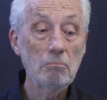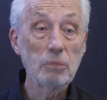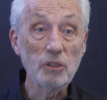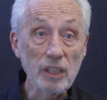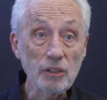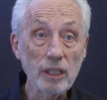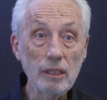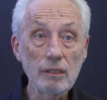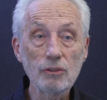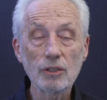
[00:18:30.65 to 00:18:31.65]

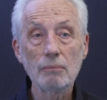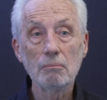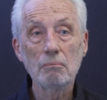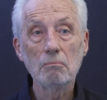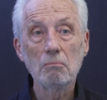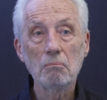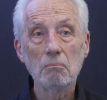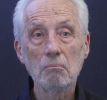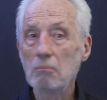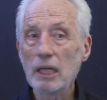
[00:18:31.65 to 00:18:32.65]
positions.
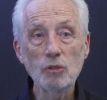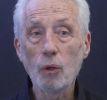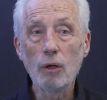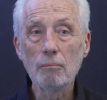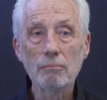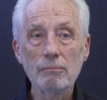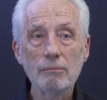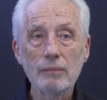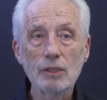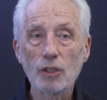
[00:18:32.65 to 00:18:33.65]
That's all.
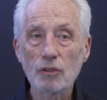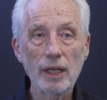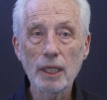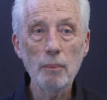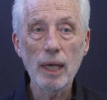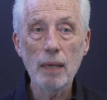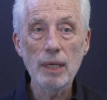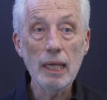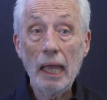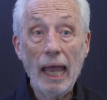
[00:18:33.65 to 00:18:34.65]
Just like a
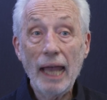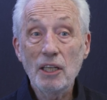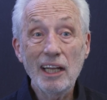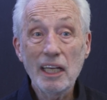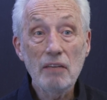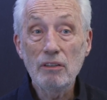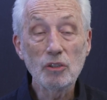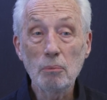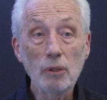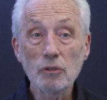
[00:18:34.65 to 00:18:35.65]
baby. And you're not even
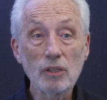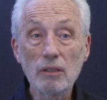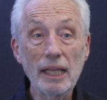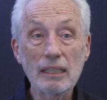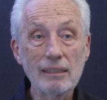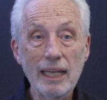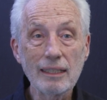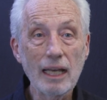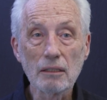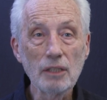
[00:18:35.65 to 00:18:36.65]
supposed to take
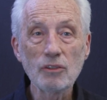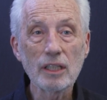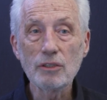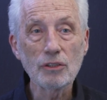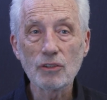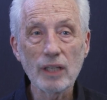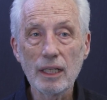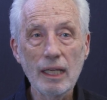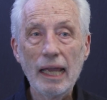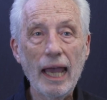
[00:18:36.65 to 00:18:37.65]
that list I just
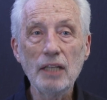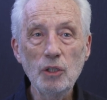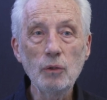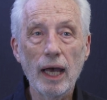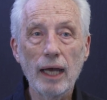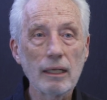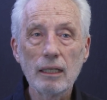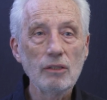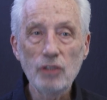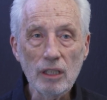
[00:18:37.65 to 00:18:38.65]
said and do that.
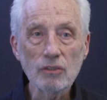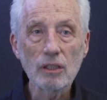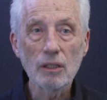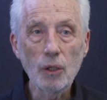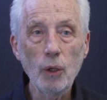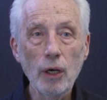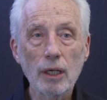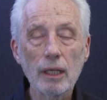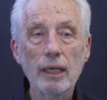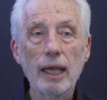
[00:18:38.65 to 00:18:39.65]
Just look
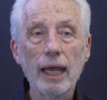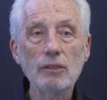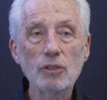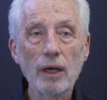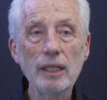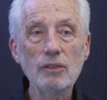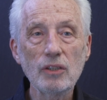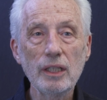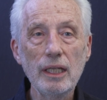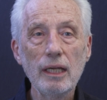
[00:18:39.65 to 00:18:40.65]
and try and
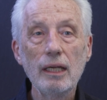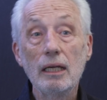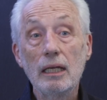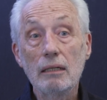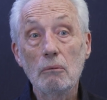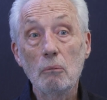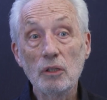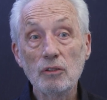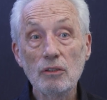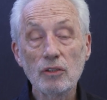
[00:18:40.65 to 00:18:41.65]
see
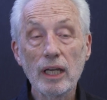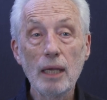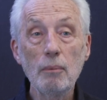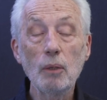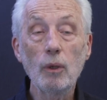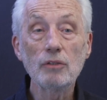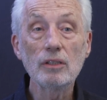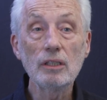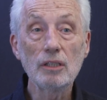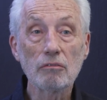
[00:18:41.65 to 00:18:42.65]
what's the same and what's
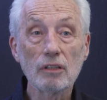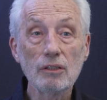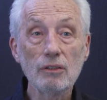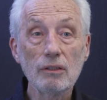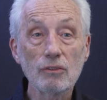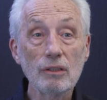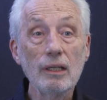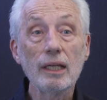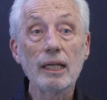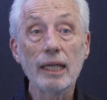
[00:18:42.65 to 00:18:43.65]
the difference
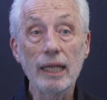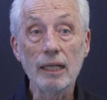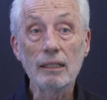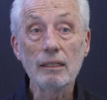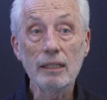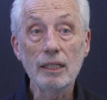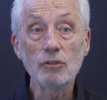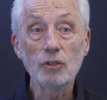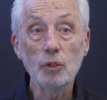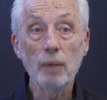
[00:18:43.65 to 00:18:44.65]
in these
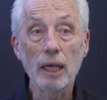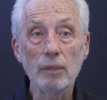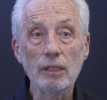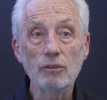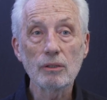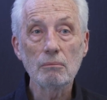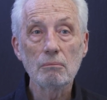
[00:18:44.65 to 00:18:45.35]
two babies.